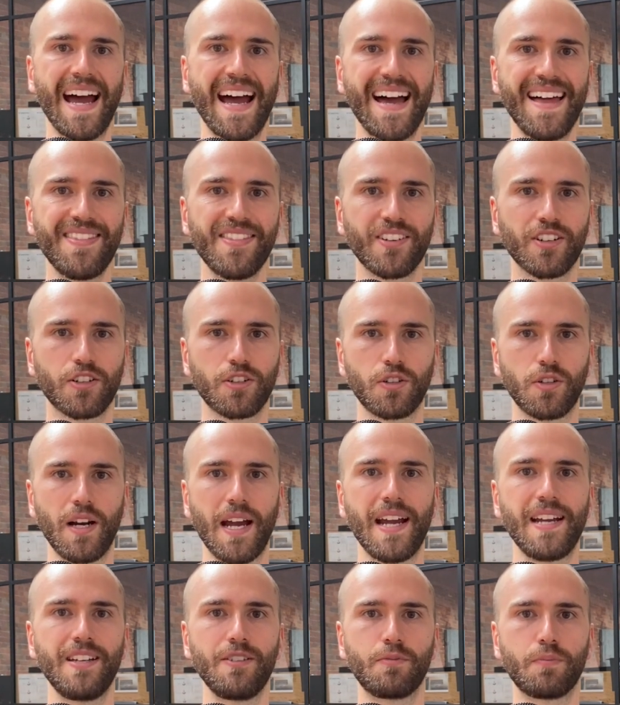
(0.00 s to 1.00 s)
and the
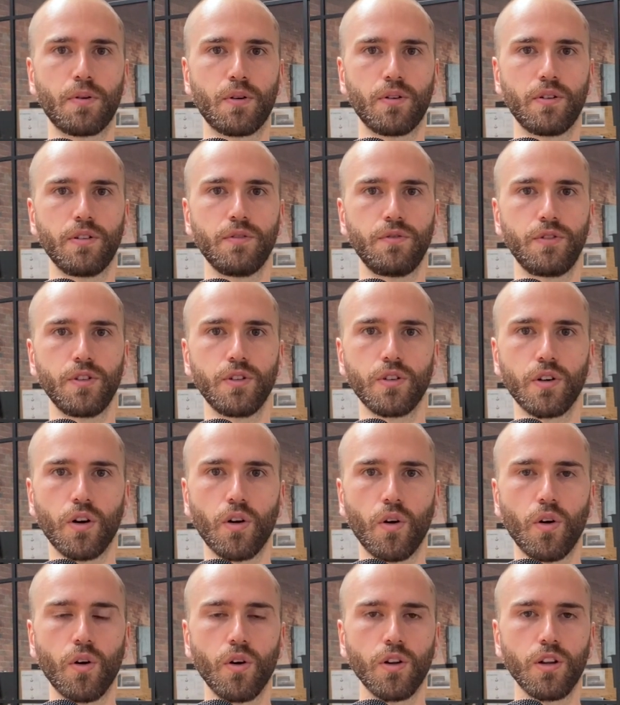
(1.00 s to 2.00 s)
creative point of view
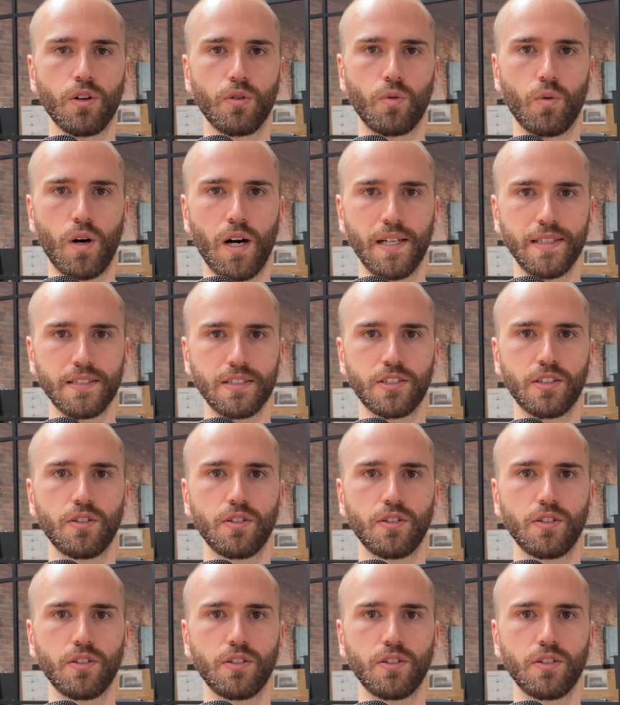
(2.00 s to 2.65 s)
all at once.